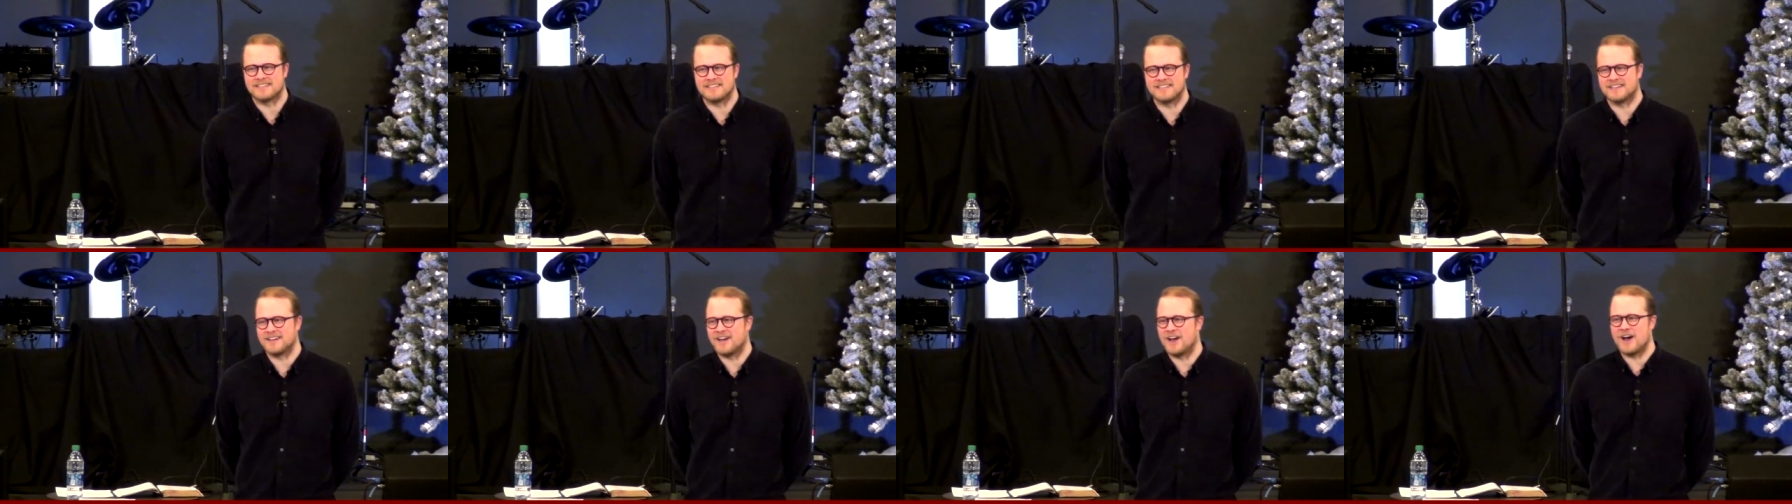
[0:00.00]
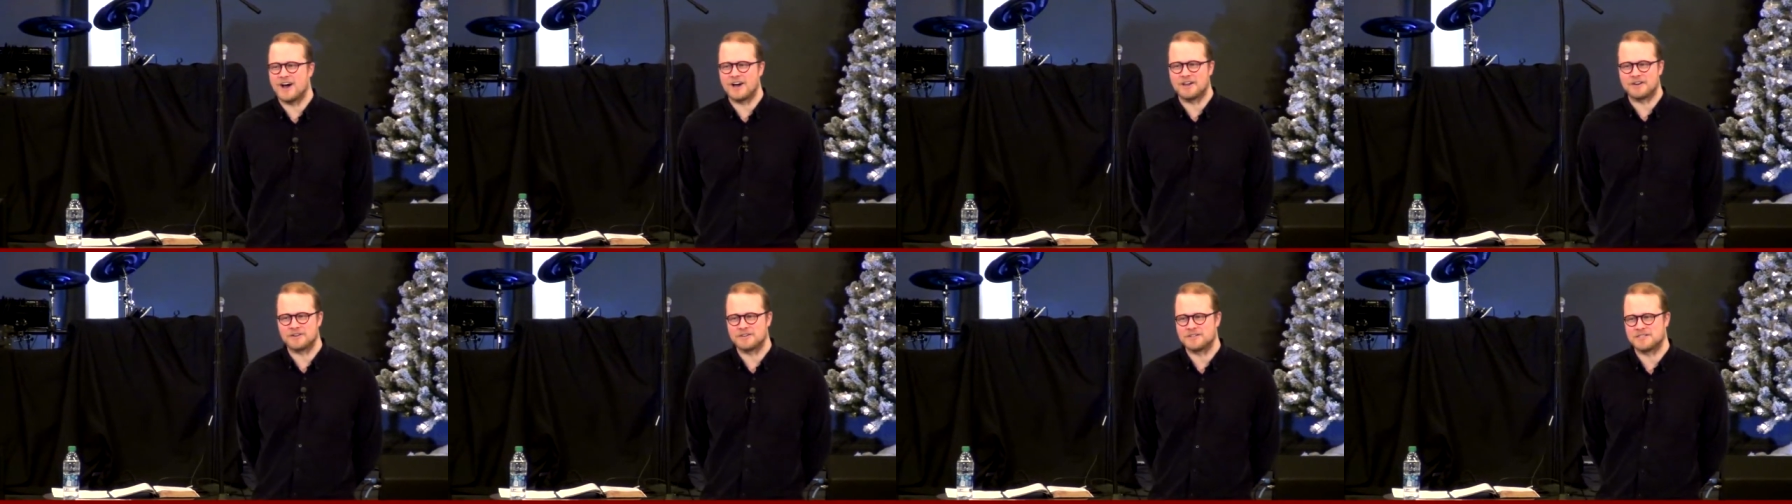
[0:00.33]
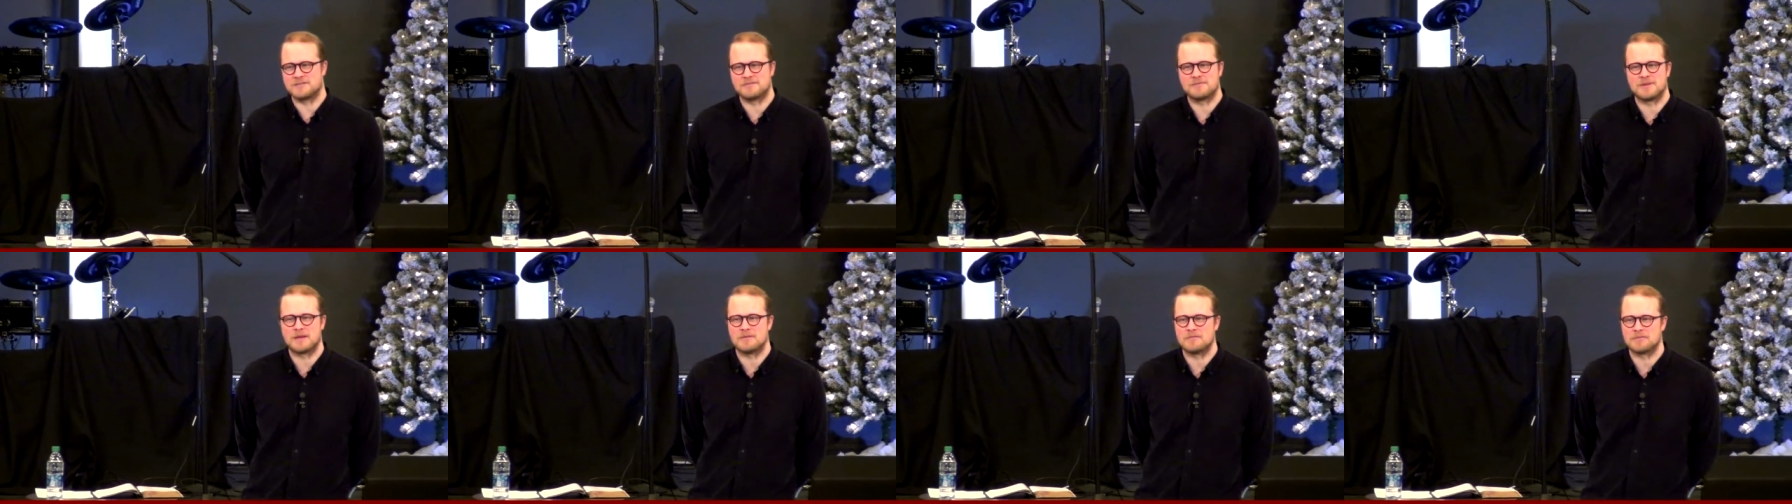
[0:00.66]
and honored
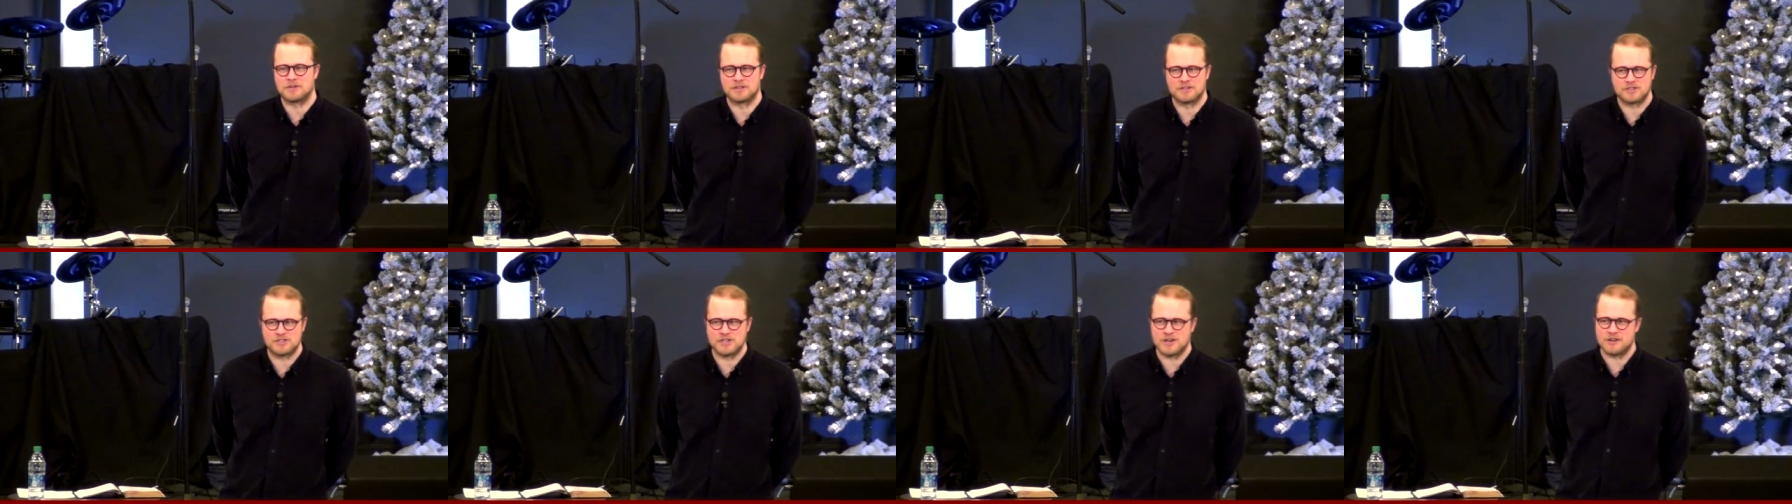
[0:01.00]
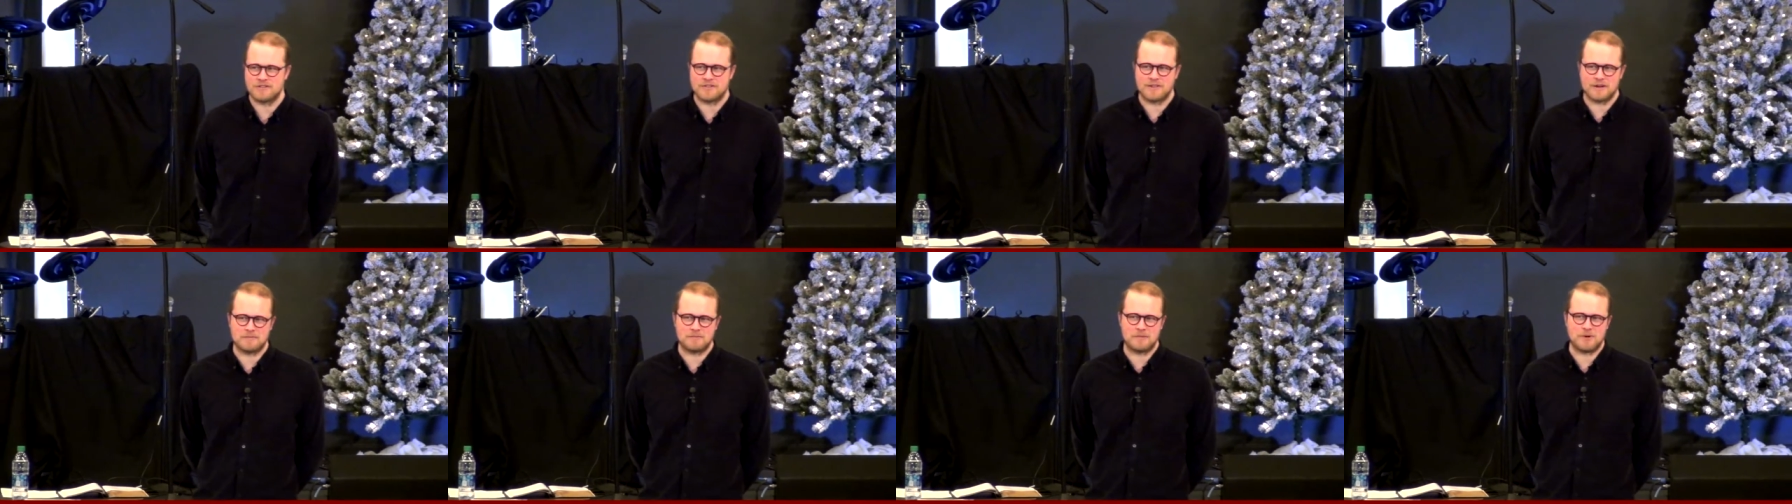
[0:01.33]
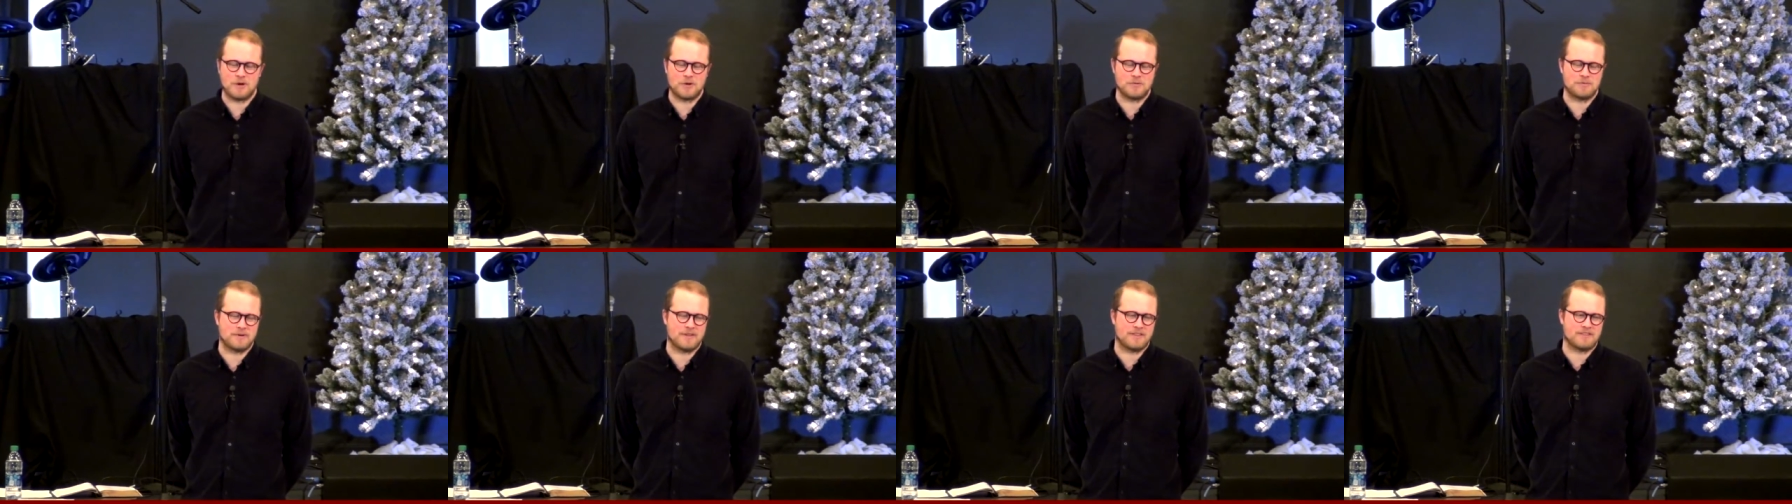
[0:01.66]
to be able to share their
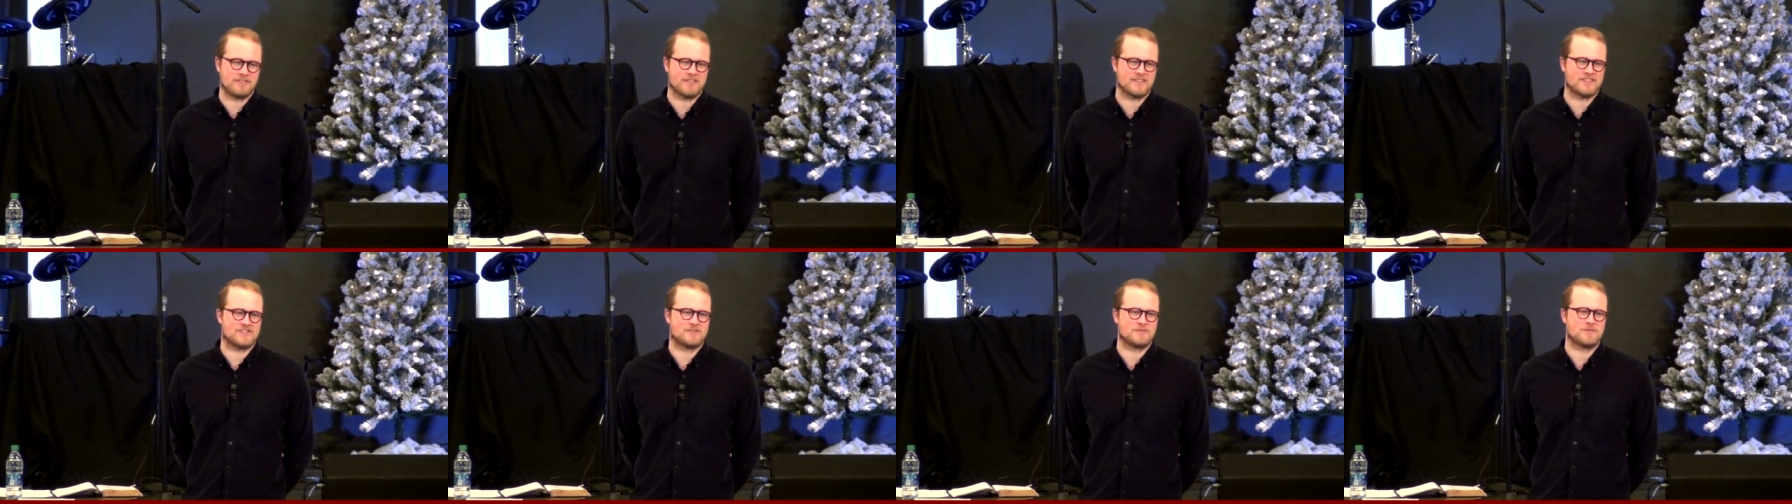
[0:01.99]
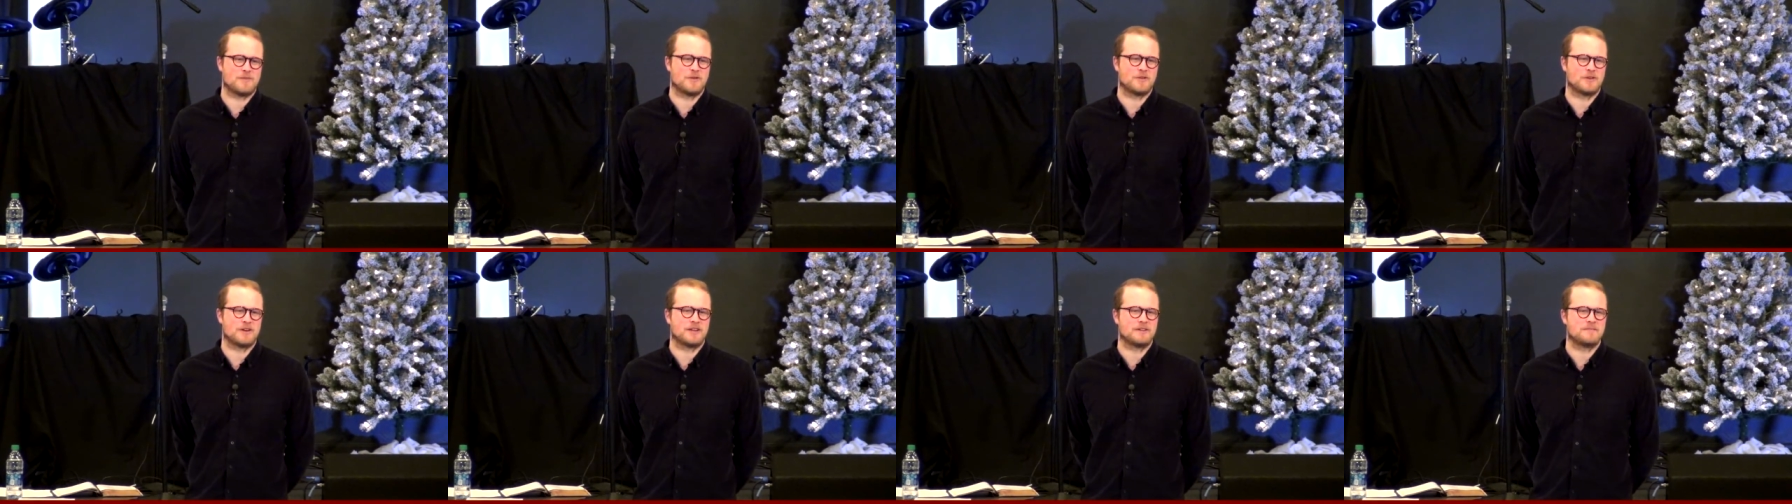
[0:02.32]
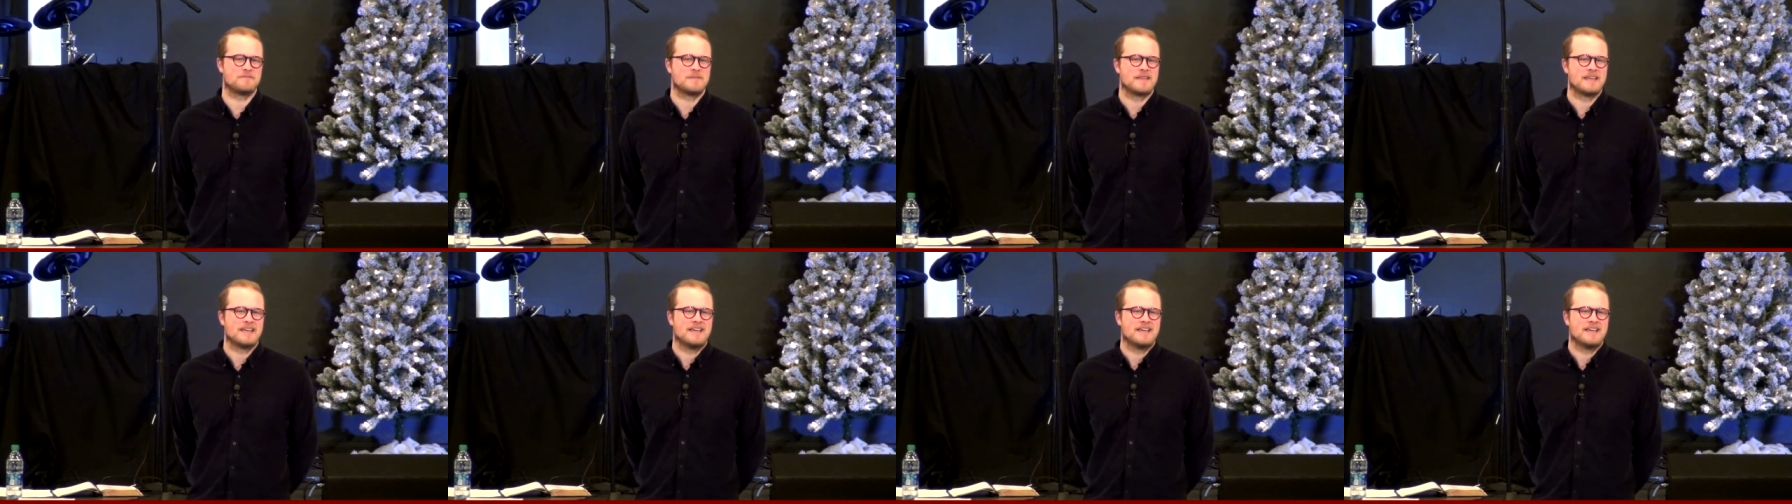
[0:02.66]
pulpit this morning.